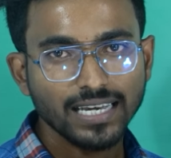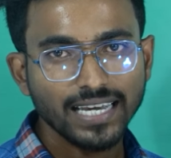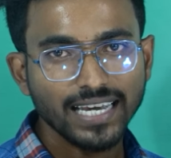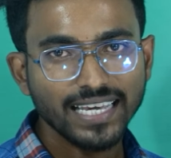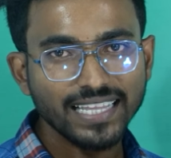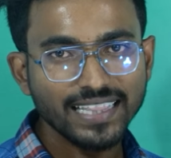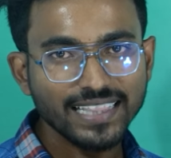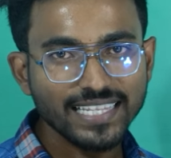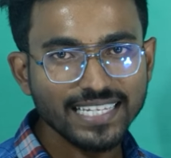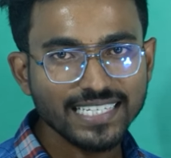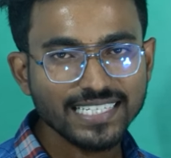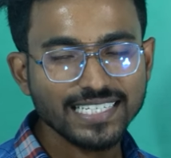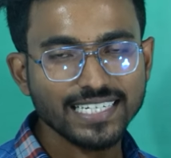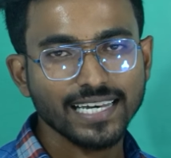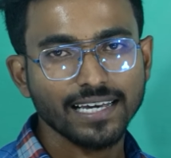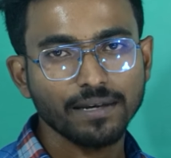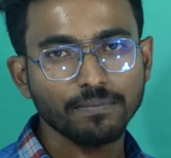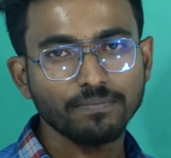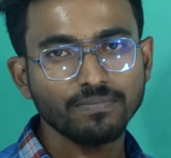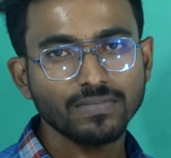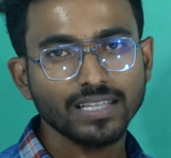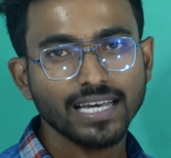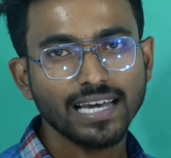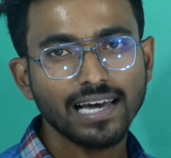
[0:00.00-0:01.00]
In this
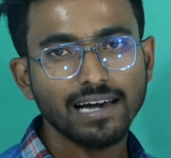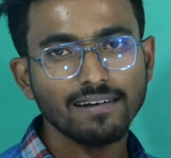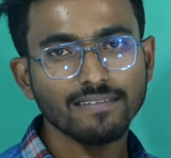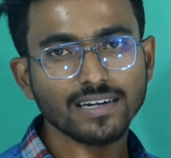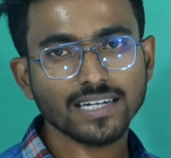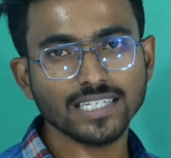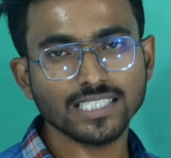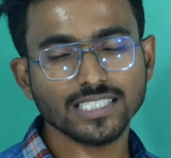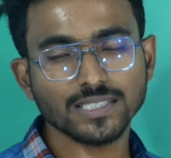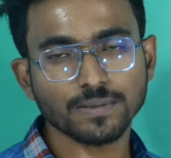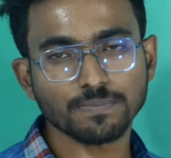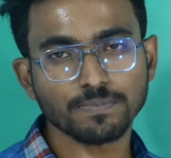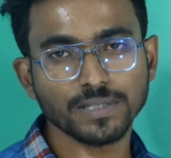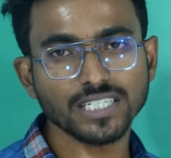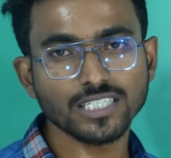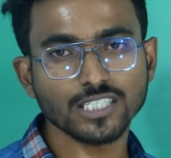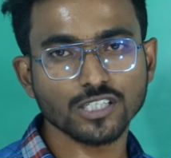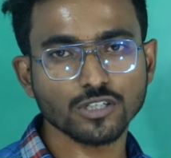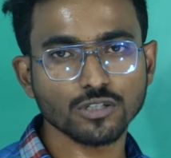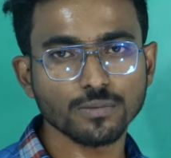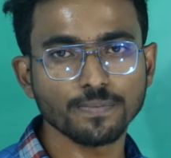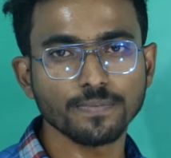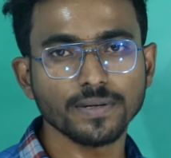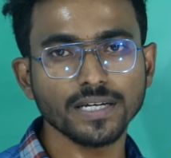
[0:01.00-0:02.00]
time the average speed
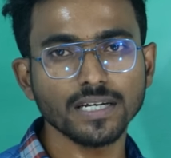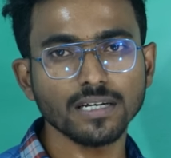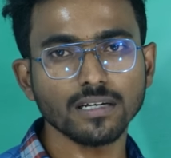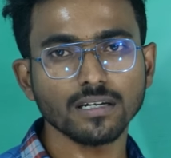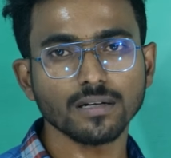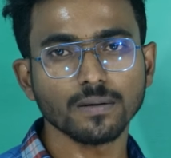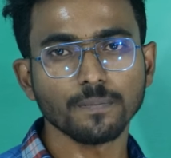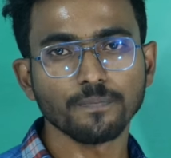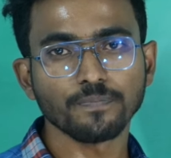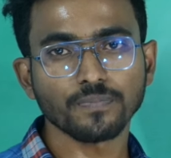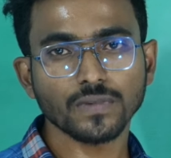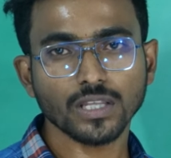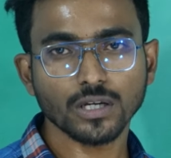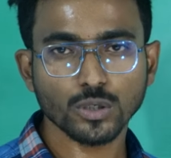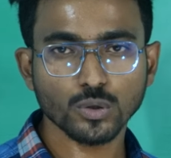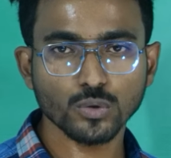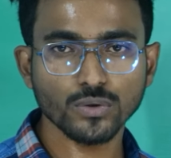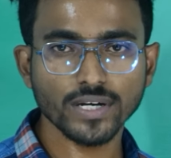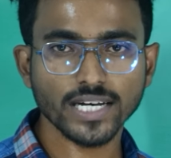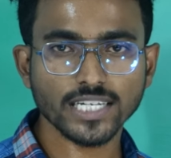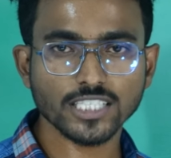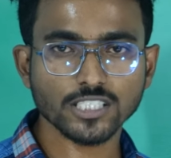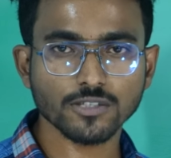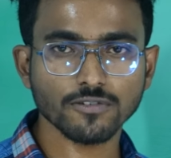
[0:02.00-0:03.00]
should be
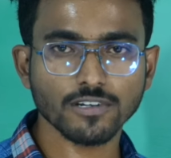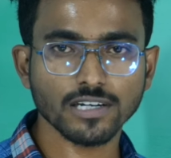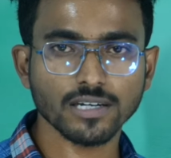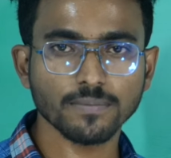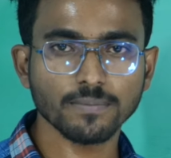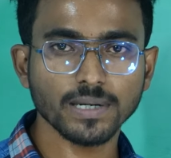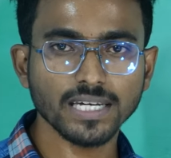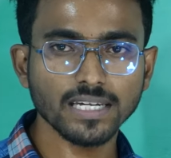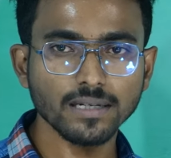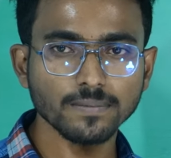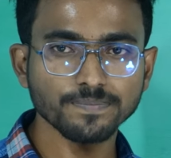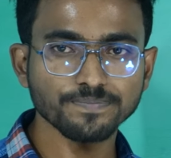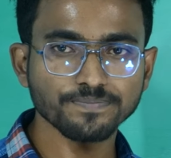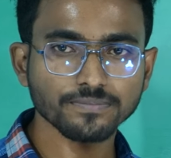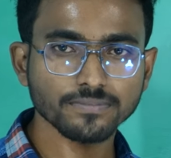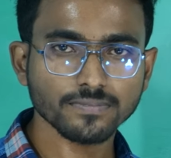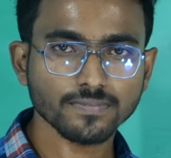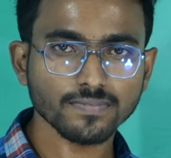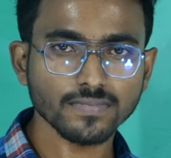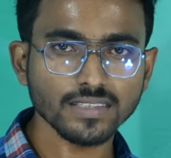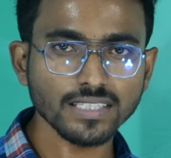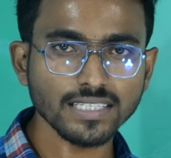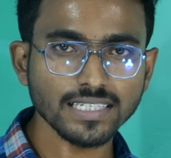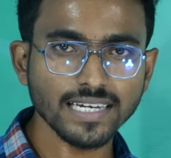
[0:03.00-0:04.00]
2xy by
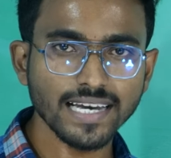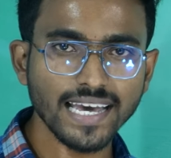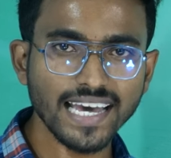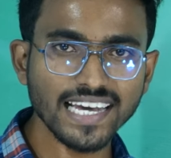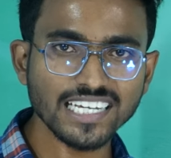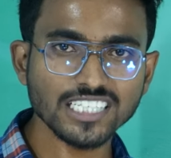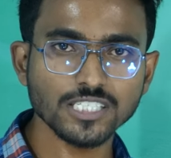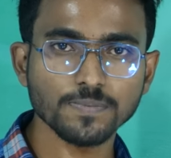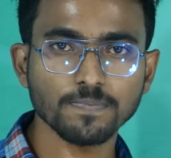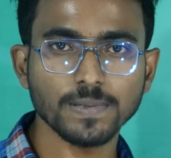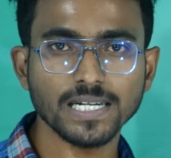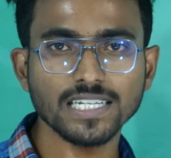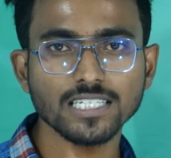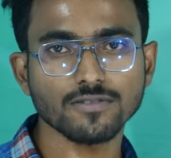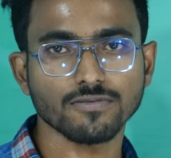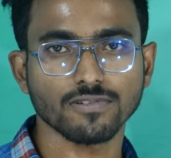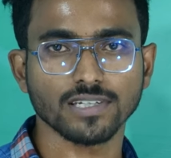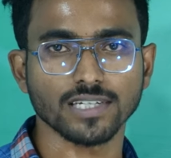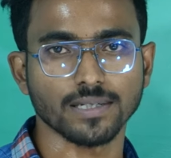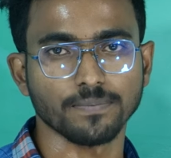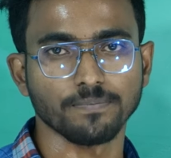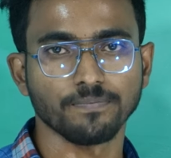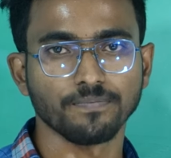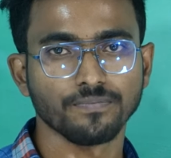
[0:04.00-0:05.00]
x plus
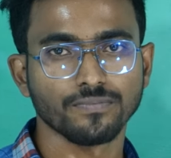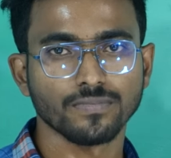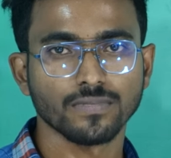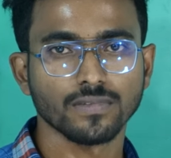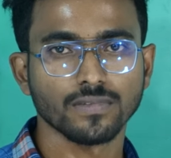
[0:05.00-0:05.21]
y.